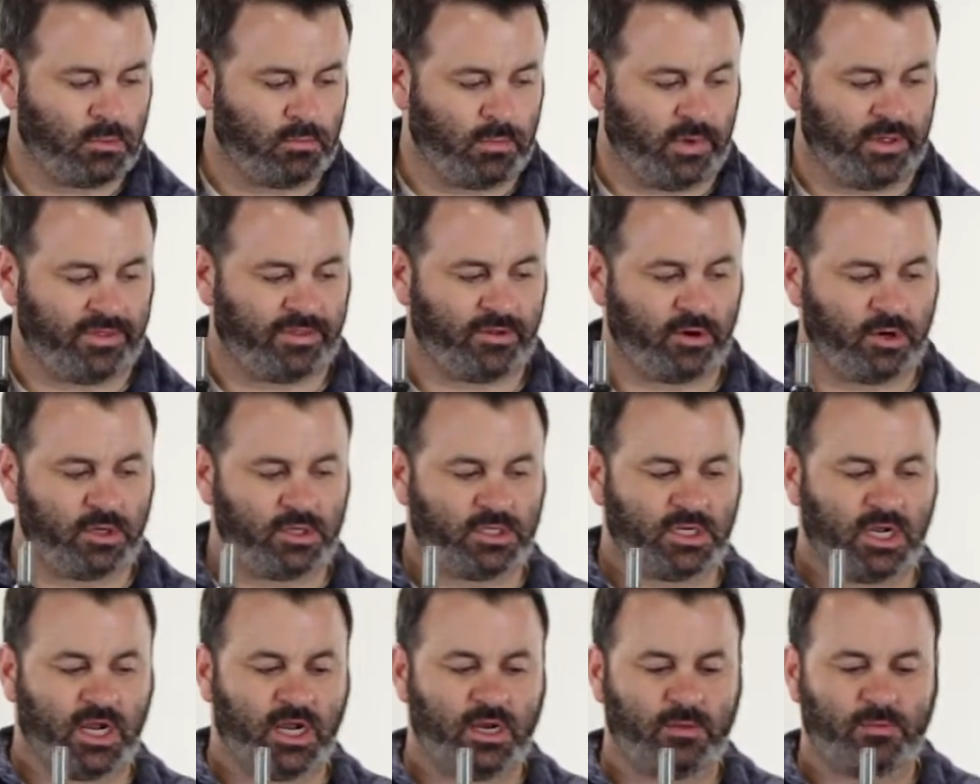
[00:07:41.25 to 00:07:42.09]
My third
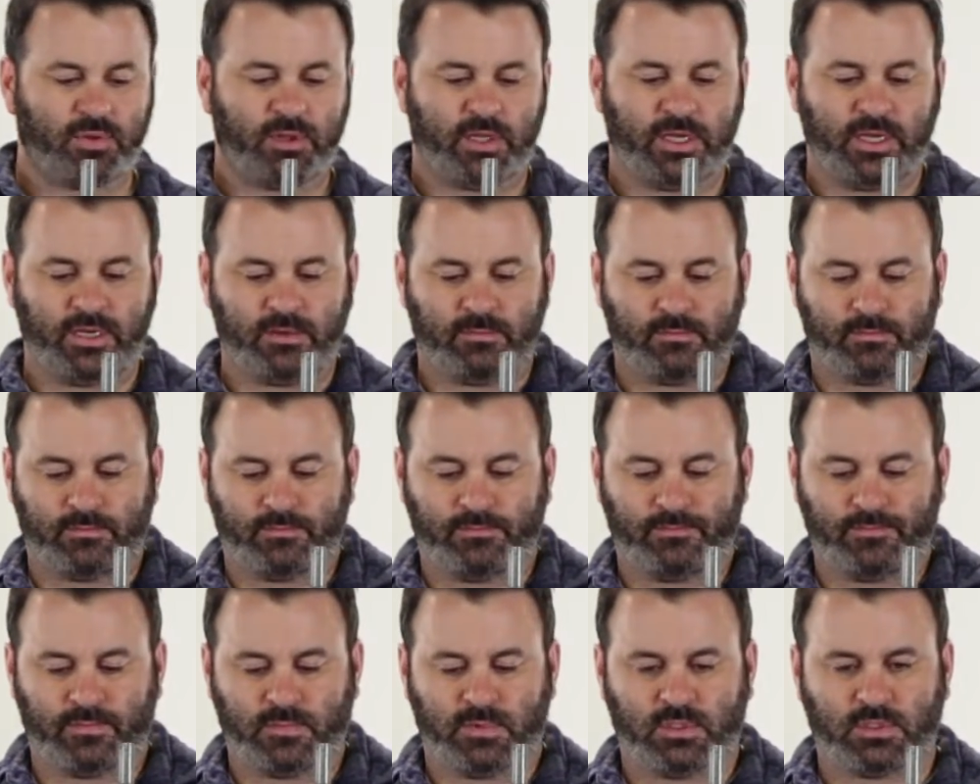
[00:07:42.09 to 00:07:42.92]
tine plate
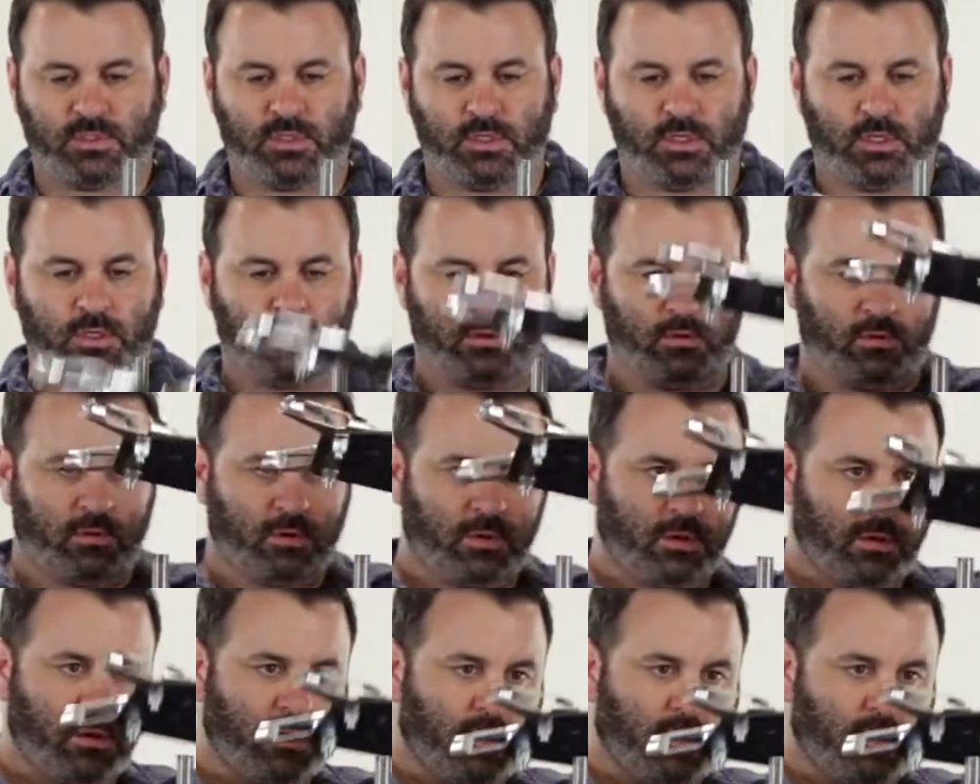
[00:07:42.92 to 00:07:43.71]
is going to go